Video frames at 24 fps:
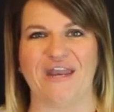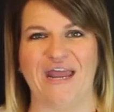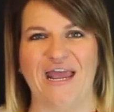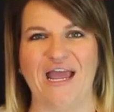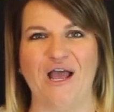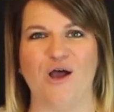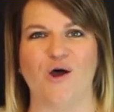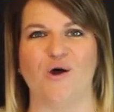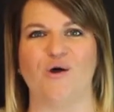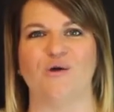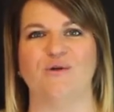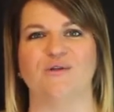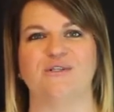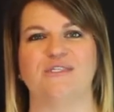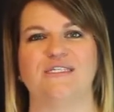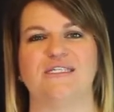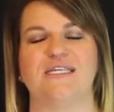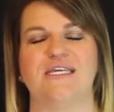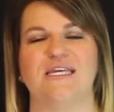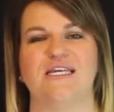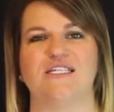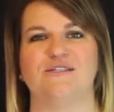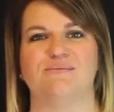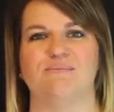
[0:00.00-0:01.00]
else
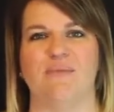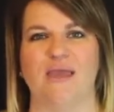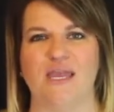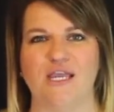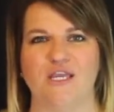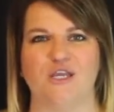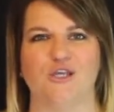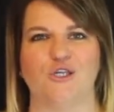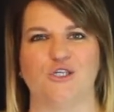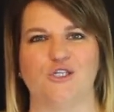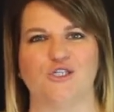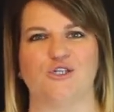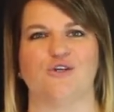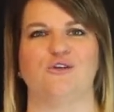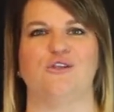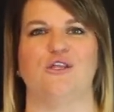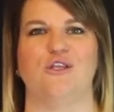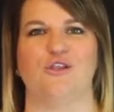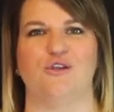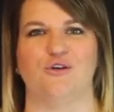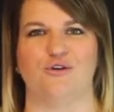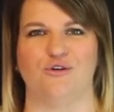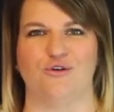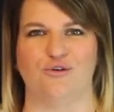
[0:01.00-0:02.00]
is making sure
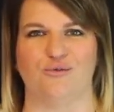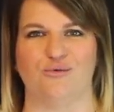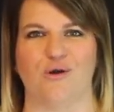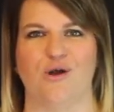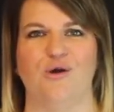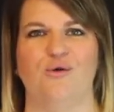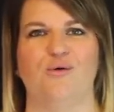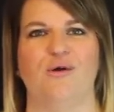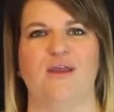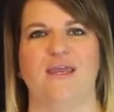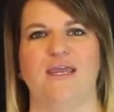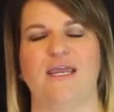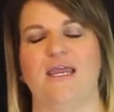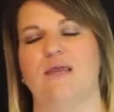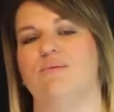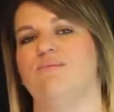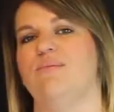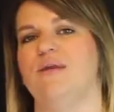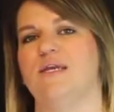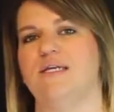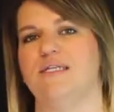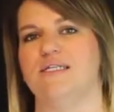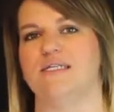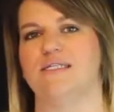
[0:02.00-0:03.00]
that they're growing and
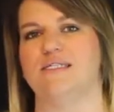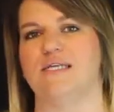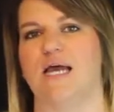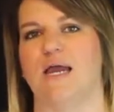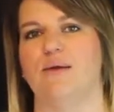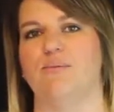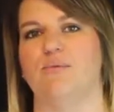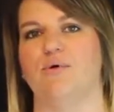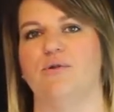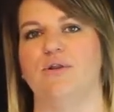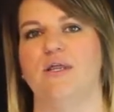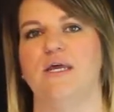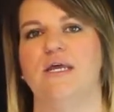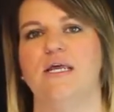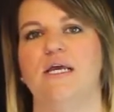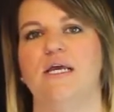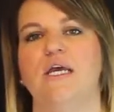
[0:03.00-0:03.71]
being discipled.